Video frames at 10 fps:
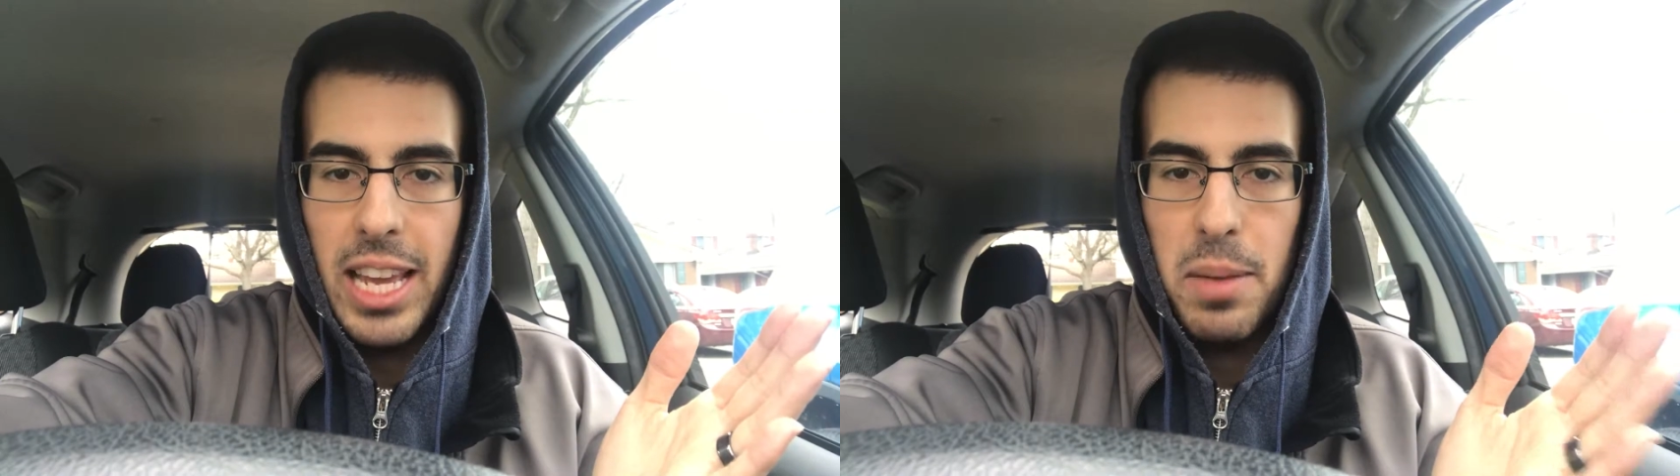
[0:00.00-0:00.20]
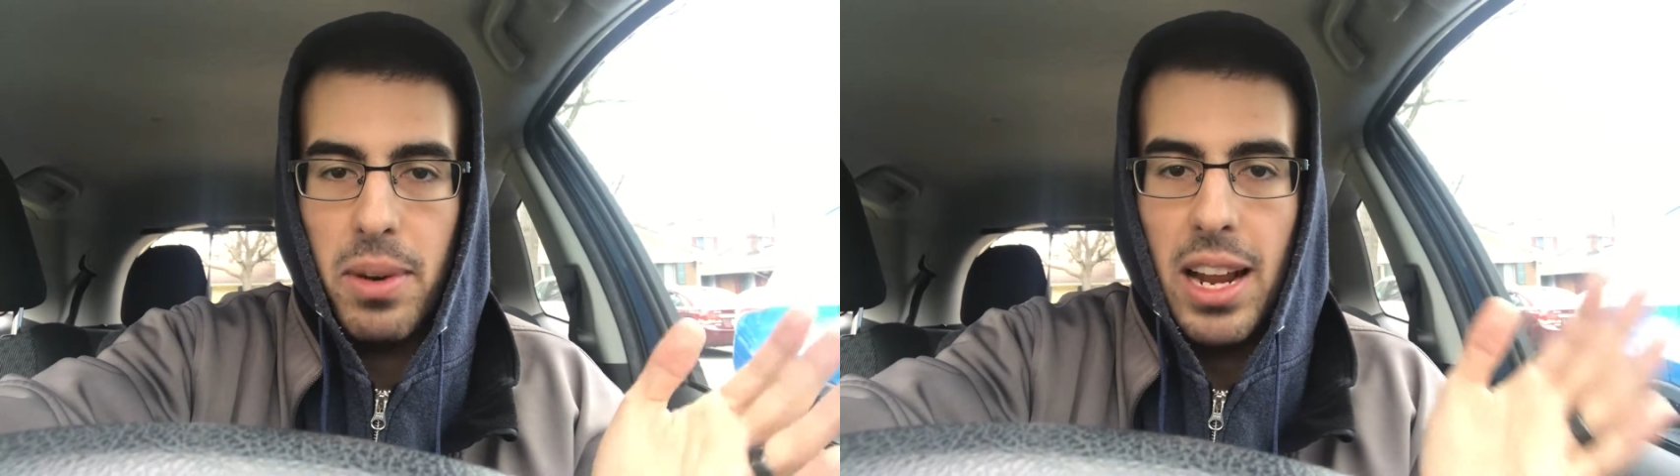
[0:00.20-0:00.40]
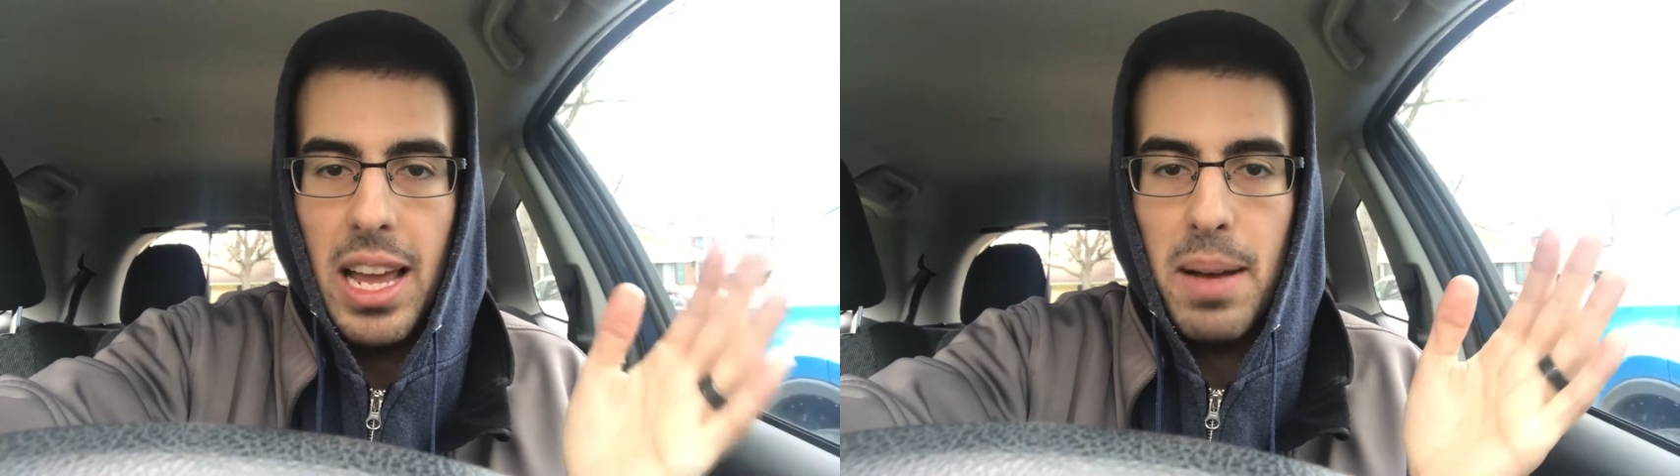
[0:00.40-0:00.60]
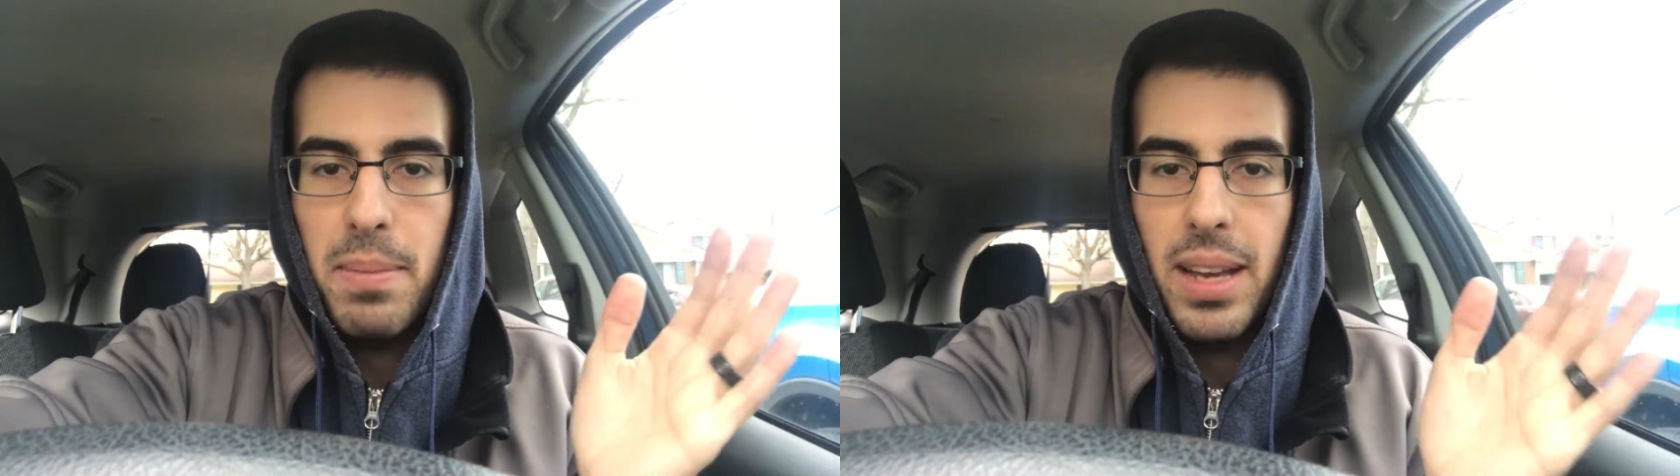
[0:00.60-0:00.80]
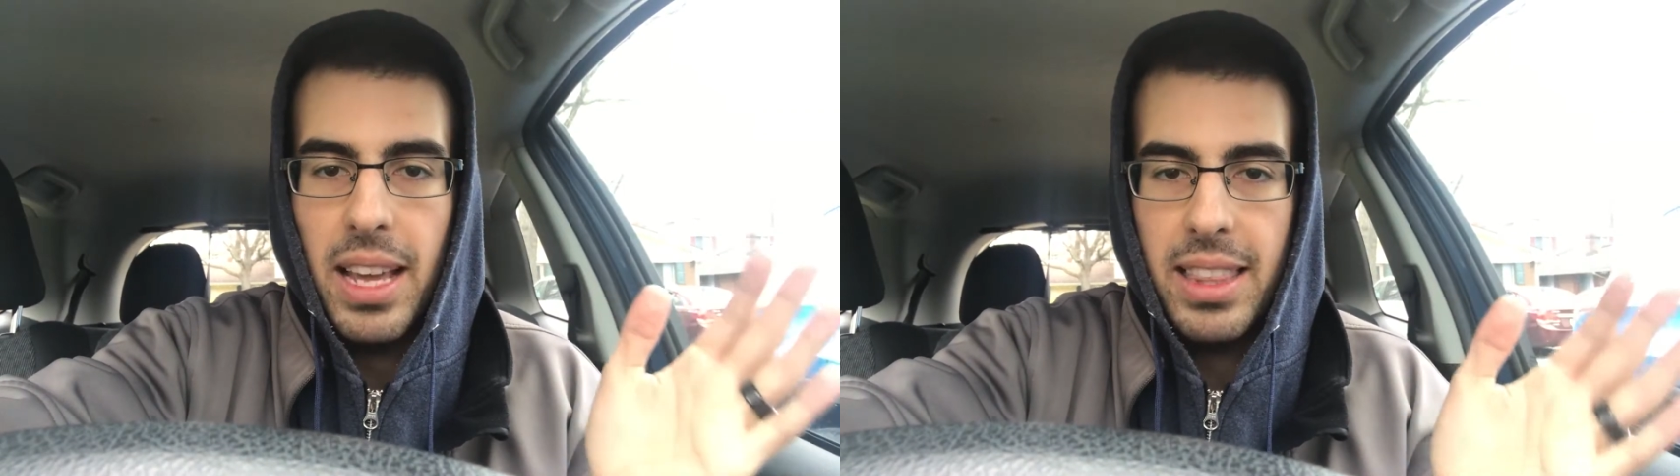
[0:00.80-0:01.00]

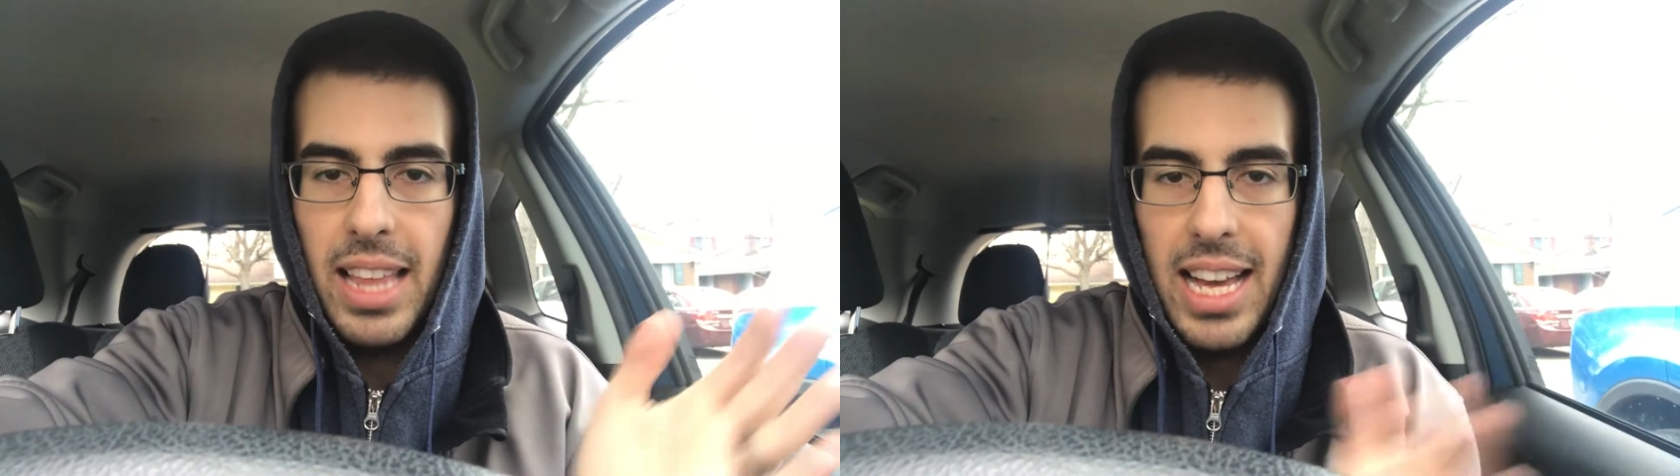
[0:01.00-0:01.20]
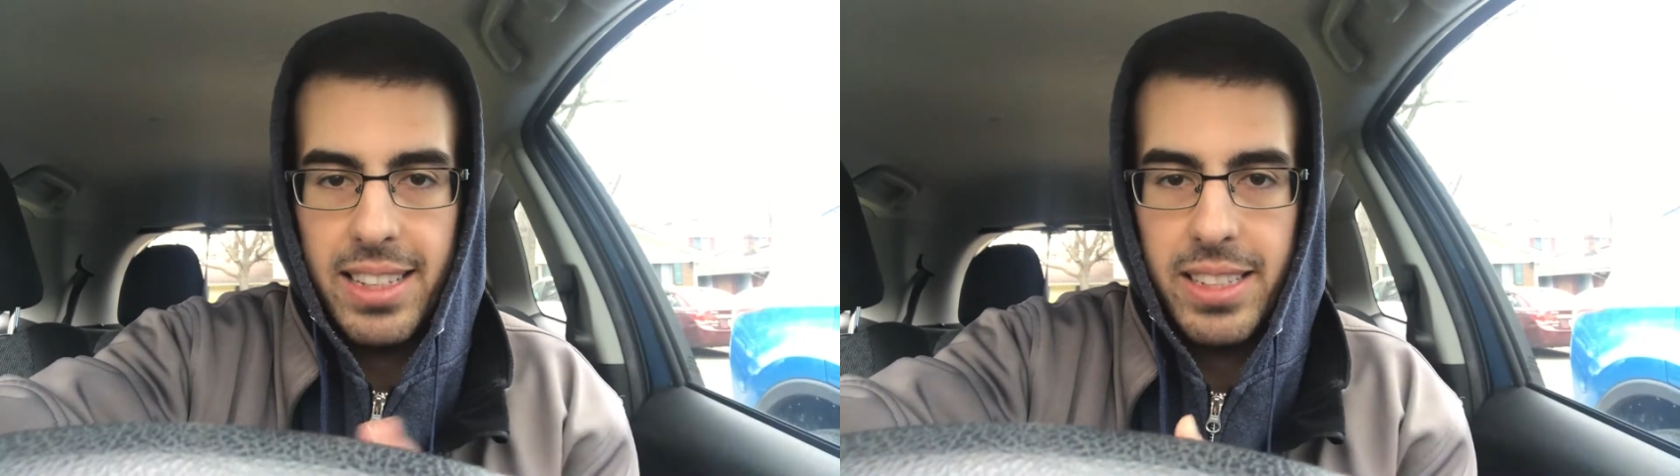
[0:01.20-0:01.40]
Abraham and that